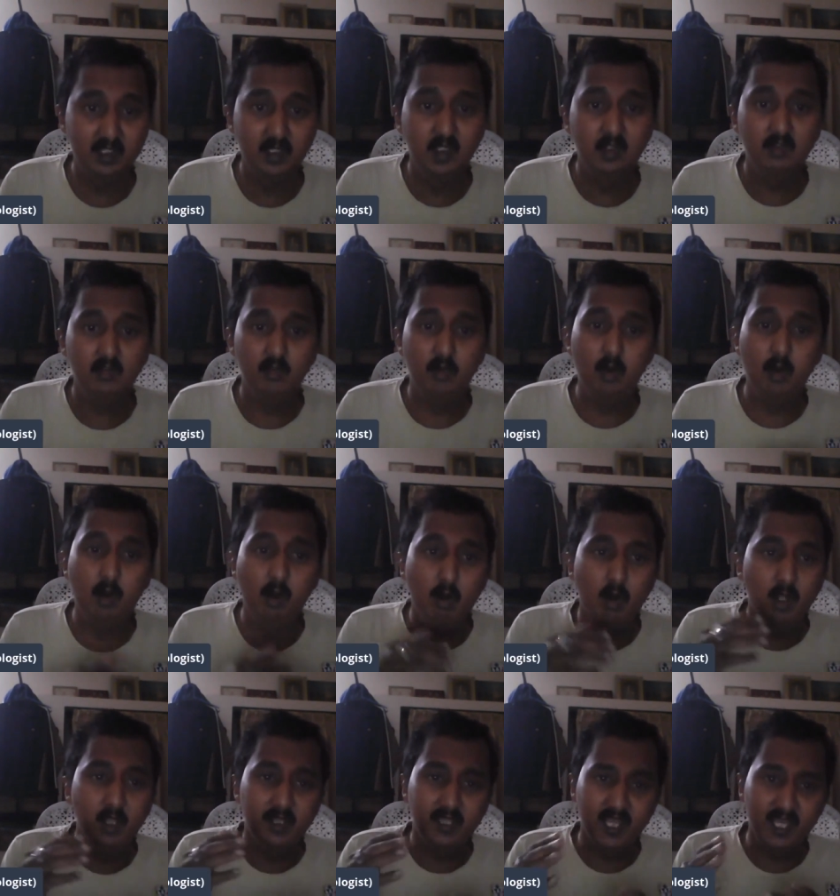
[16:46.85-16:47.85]
So
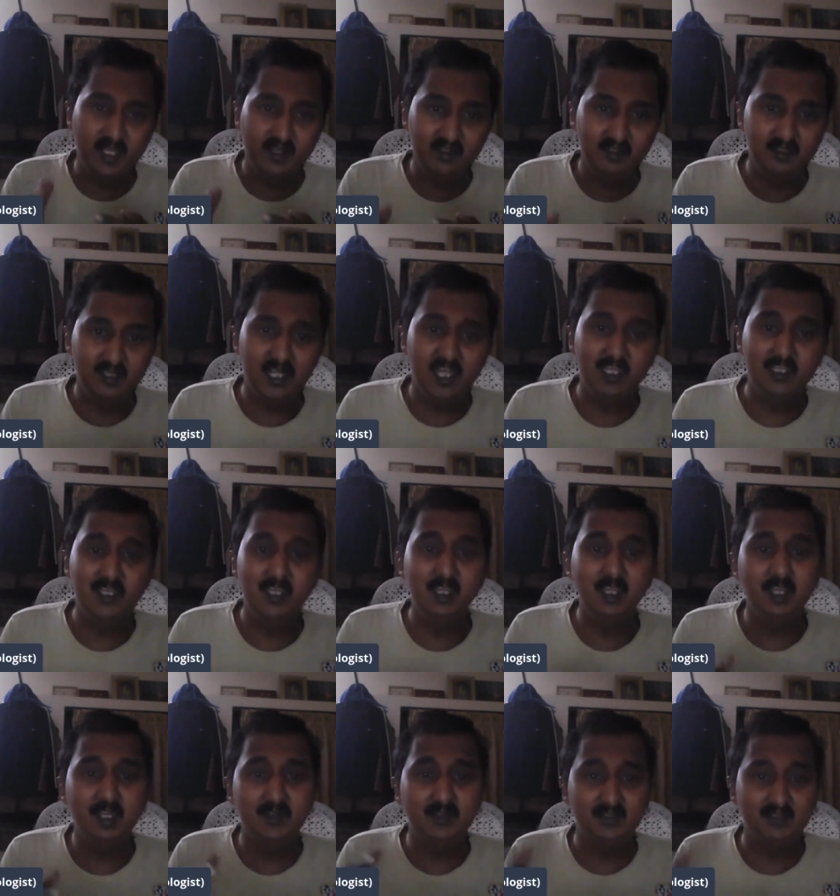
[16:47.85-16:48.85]
there is liking
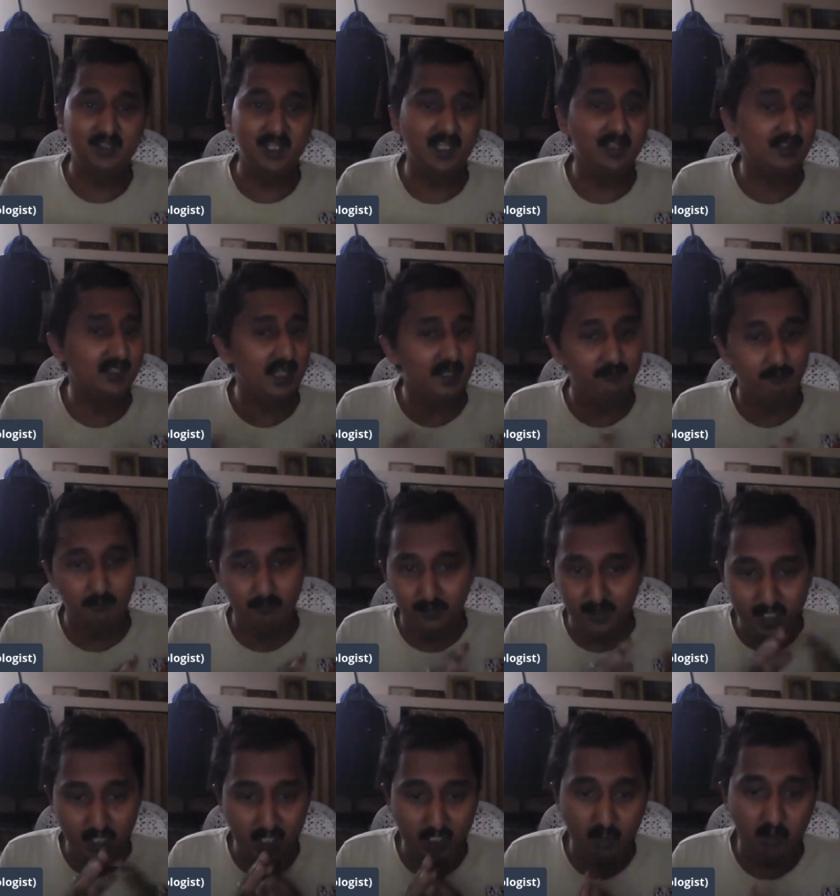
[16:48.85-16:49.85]
and dislikes, there will be
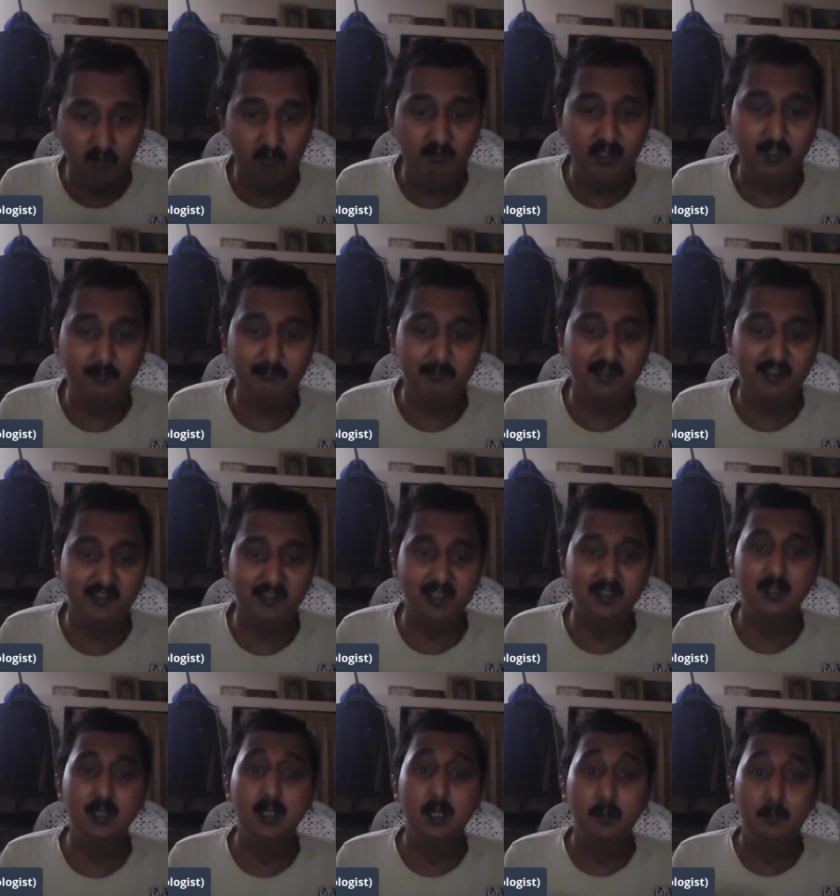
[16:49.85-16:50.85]
always present,
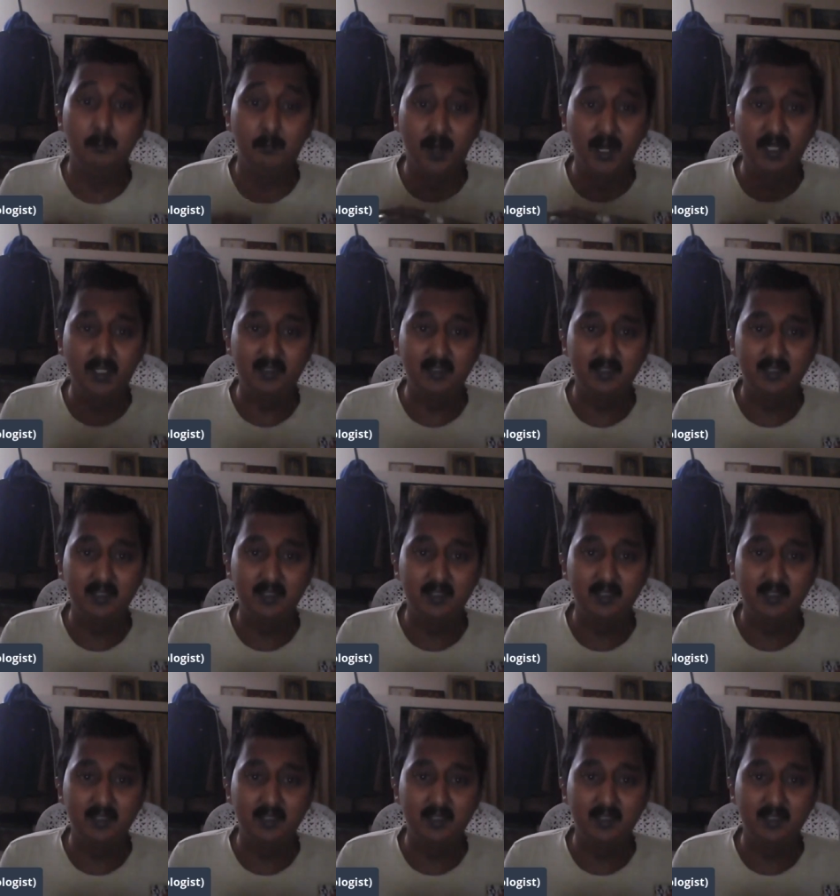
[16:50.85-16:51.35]
but